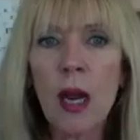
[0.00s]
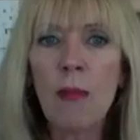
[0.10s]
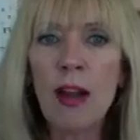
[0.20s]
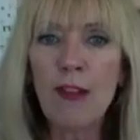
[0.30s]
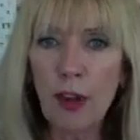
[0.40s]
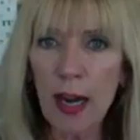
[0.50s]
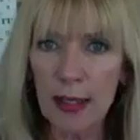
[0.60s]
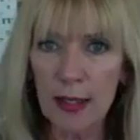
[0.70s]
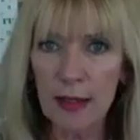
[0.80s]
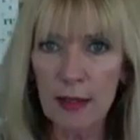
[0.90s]
My
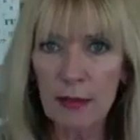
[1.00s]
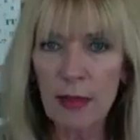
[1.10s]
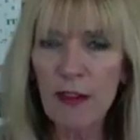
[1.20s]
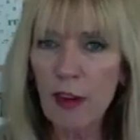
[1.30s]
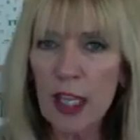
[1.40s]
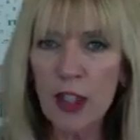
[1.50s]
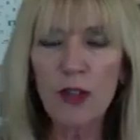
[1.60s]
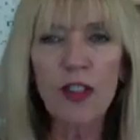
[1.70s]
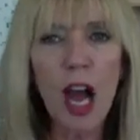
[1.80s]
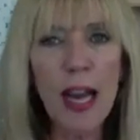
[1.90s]
friends,
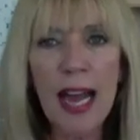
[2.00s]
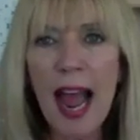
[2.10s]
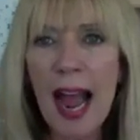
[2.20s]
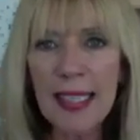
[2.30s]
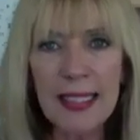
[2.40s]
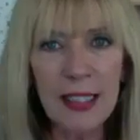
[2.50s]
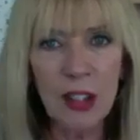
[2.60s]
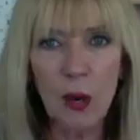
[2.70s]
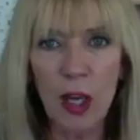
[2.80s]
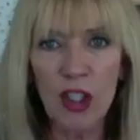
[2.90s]
you've got to ask this
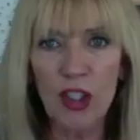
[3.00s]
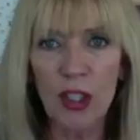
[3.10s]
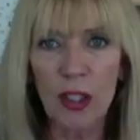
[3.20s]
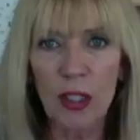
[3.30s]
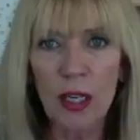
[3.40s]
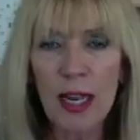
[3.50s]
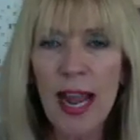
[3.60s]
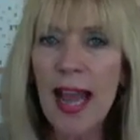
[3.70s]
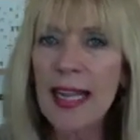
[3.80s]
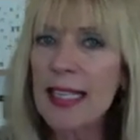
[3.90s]
question
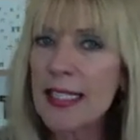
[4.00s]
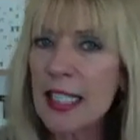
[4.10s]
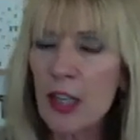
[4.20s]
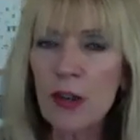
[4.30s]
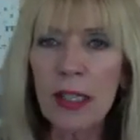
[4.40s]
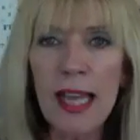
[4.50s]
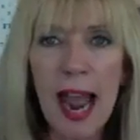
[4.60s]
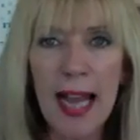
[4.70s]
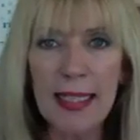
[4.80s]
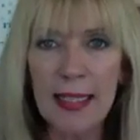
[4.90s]
and continually
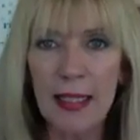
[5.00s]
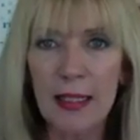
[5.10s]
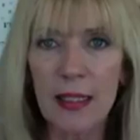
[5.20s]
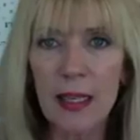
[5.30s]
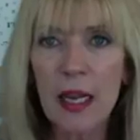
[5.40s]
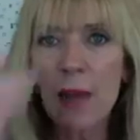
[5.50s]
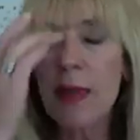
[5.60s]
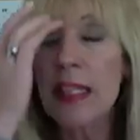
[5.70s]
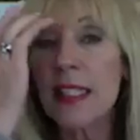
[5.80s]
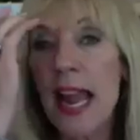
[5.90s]
ask it,
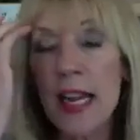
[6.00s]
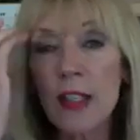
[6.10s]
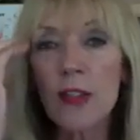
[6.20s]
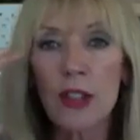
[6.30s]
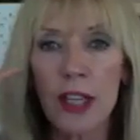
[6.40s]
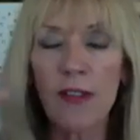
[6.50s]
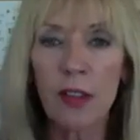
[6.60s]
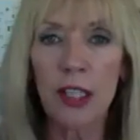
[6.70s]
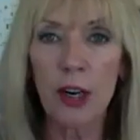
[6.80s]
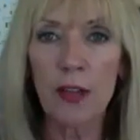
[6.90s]
because the answers
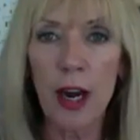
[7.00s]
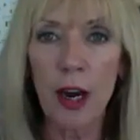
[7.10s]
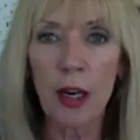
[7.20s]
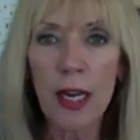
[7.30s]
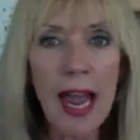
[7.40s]
definitely are there.